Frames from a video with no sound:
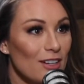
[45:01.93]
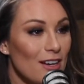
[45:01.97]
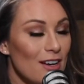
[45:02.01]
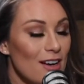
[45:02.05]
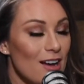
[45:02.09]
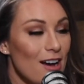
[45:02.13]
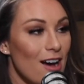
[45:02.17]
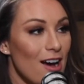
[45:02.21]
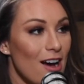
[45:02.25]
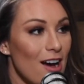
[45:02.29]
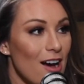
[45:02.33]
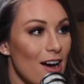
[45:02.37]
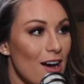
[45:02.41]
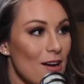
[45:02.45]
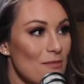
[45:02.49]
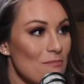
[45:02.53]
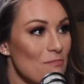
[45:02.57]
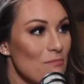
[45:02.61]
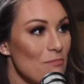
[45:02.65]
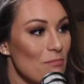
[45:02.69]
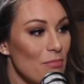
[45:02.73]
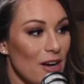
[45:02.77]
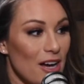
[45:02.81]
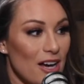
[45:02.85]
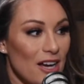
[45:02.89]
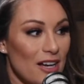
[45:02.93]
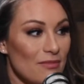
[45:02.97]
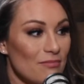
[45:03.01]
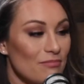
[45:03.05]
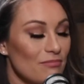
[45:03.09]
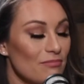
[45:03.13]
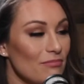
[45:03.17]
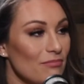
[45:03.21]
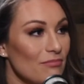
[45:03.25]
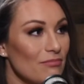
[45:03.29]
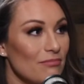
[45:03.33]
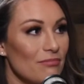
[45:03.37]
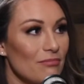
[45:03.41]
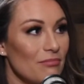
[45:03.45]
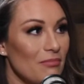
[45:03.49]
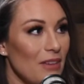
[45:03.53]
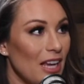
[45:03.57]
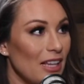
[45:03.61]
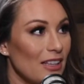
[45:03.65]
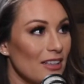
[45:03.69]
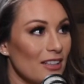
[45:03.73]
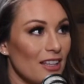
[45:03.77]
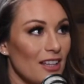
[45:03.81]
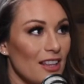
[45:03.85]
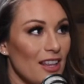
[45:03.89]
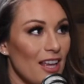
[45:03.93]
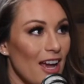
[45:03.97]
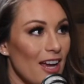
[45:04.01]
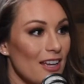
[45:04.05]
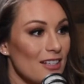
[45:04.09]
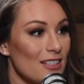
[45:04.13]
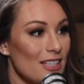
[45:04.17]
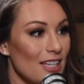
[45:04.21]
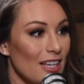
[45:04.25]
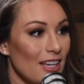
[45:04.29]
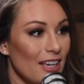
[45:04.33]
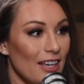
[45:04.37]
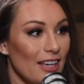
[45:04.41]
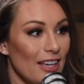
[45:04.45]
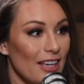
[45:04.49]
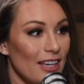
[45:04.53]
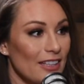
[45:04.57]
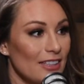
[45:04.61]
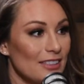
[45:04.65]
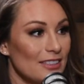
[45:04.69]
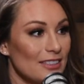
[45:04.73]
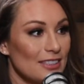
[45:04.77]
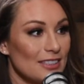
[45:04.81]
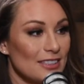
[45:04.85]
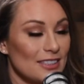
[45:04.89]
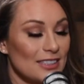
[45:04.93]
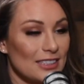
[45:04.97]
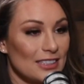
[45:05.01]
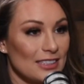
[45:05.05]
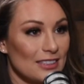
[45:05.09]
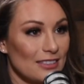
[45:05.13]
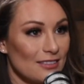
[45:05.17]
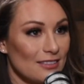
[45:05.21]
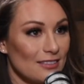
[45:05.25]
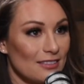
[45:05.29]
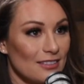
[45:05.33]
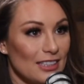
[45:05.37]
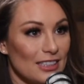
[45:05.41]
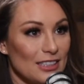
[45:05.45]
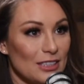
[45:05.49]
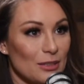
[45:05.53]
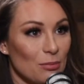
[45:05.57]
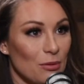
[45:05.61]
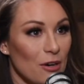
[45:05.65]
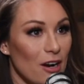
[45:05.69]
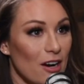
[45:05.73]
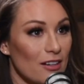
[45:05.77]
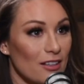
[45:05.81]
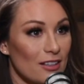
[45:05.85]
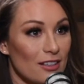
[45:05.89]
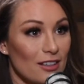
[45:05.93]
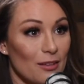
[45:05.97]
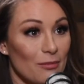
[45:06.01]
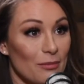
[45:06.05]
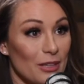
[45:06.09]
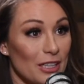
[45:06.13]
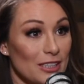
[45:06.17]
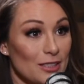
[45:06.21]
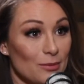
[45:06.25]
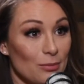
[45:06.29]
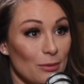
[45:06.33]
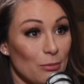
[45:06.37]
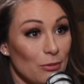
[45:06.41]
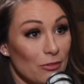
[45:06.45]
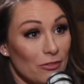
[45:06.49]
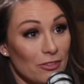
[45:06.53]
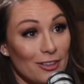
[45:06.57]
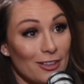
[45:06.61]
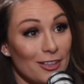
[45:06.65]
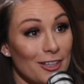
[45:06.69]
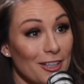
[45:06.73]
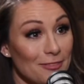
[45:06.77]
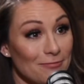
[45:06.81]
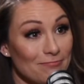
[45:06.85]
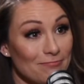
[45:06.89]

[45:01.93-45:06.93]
But mainly the idea is it's a product that makes people feel good.